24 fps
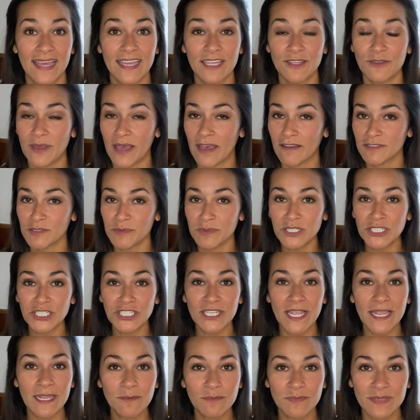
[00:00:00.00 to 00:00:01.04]
You have to be
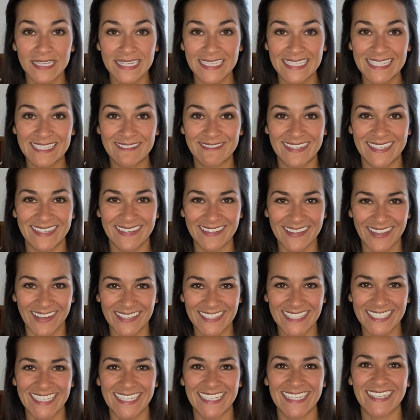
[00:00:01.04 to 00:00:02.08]
shameless when you're
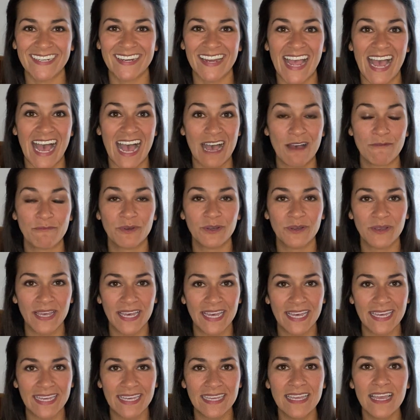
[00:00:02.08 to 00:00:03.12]
launching your app,
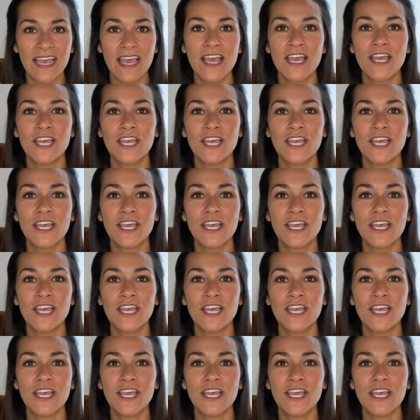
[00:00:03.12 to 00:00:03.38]
okay?